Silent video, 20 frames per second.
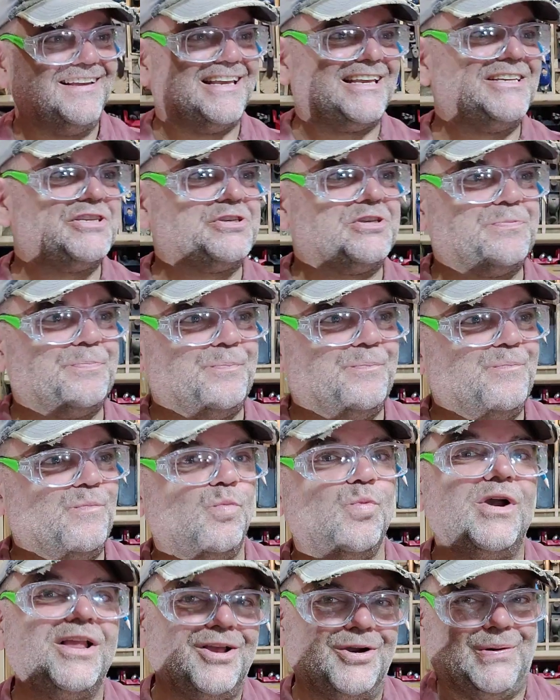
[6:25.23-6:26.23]
Yes,
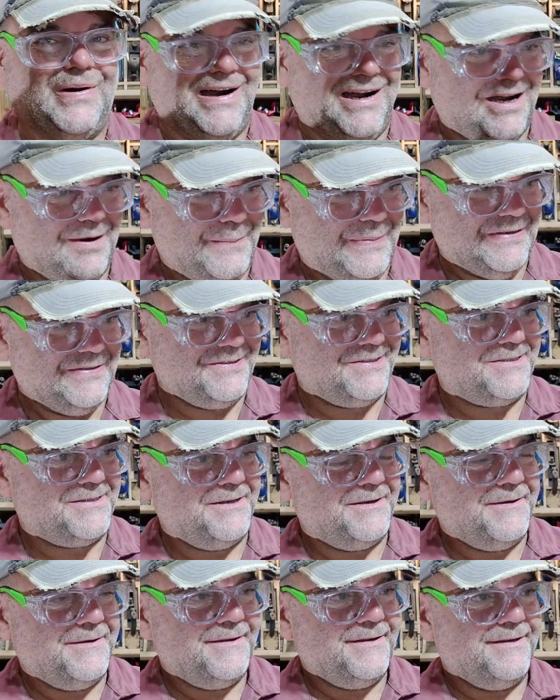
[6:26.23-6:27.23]
widow
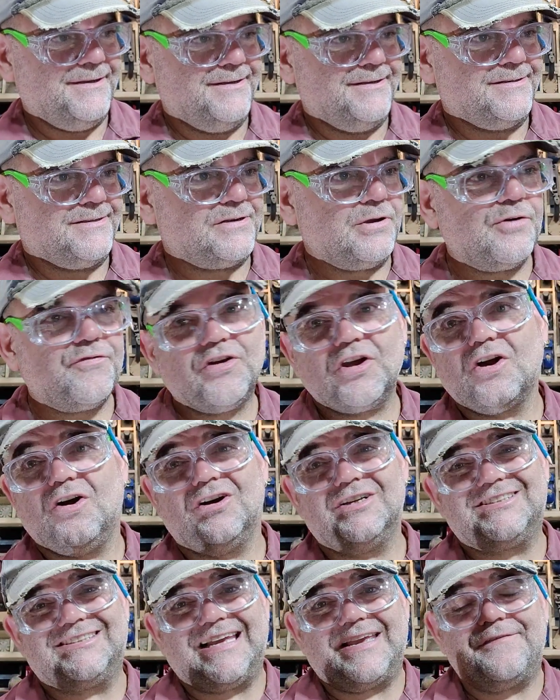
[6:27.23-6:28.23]
arbours. So if you've
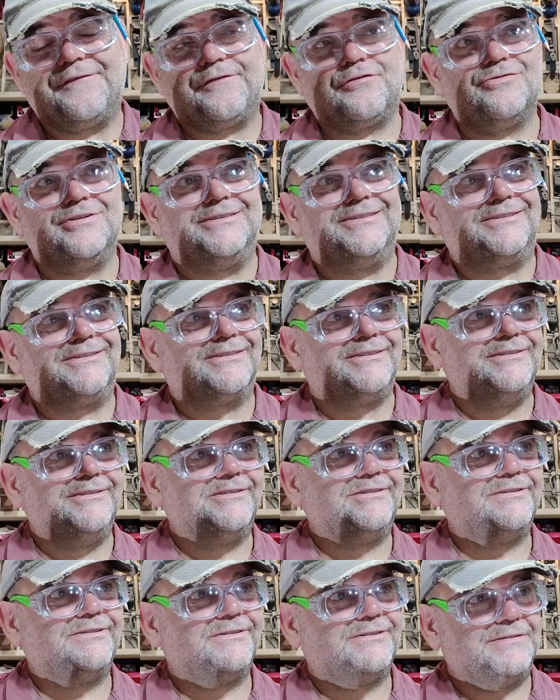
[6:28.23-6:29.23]
got, say for
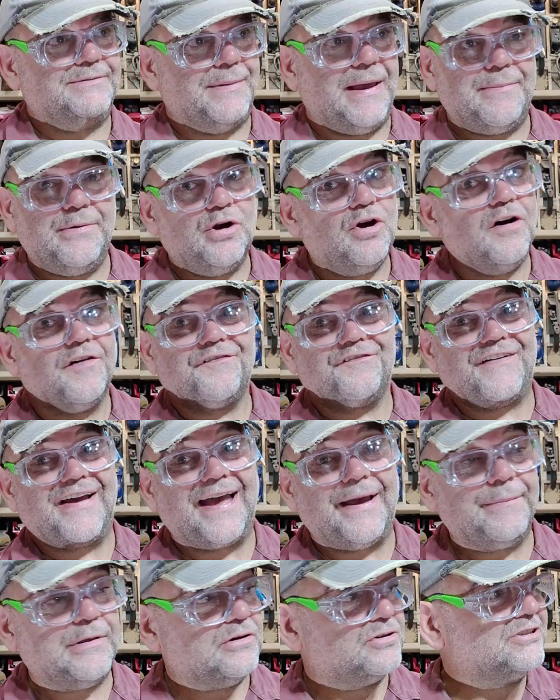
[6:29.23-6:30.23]
instance, maybe you've got a
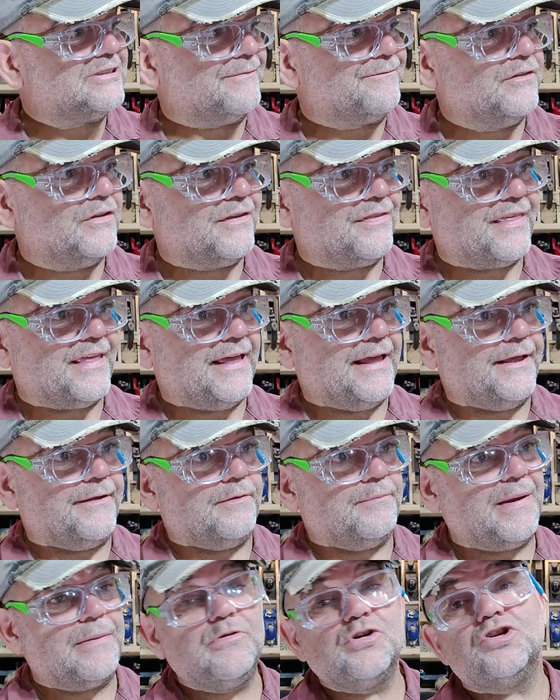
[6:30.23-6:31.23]
family or something like
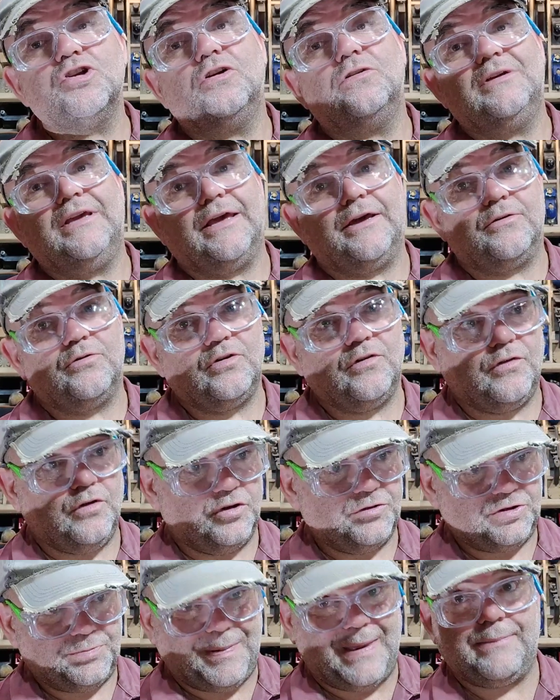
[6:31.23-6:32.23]
that, maybe you've lost, you know, you've
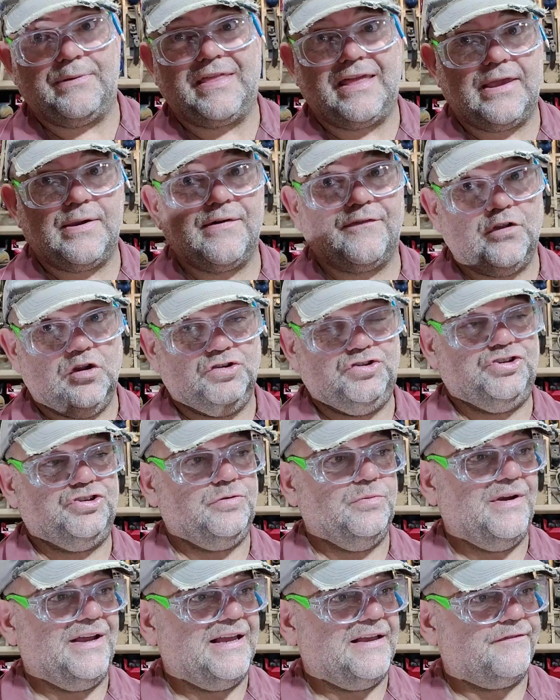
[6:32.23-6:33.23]
lost people that you have
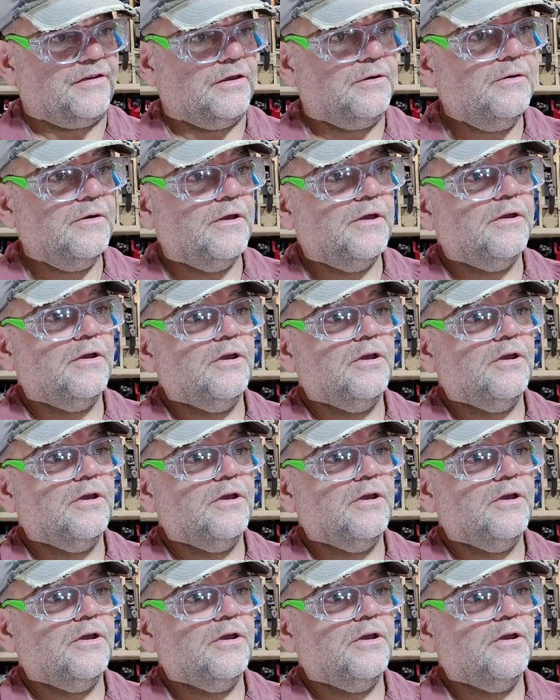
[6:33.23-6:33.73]
lost and what have you,